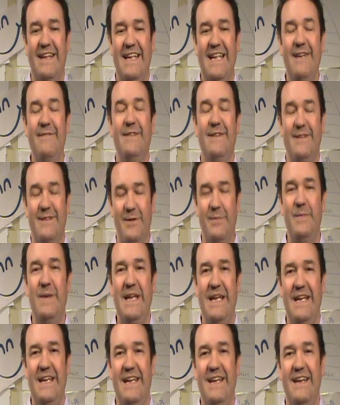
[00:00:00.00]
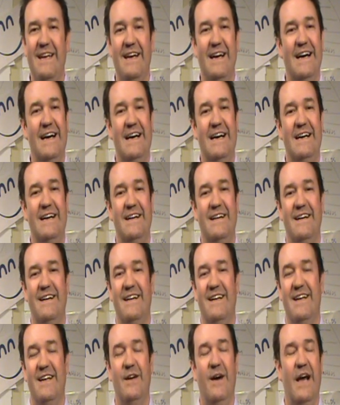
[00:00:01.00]
even to me,
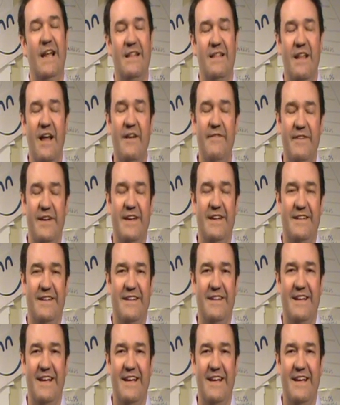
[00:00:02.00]
I love it.